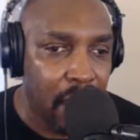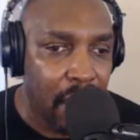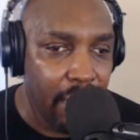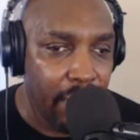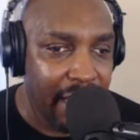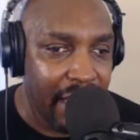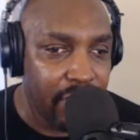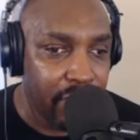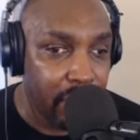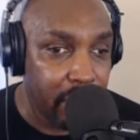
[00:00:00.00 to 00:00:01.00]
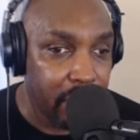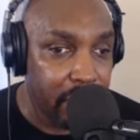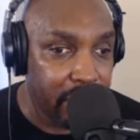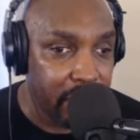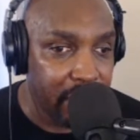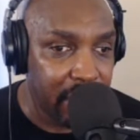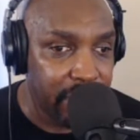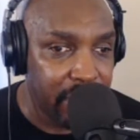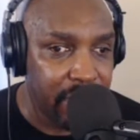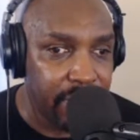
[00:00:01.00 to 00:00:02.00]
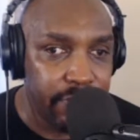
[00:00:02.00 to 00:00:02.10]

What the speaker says: I want to ask you to click the thumbs up,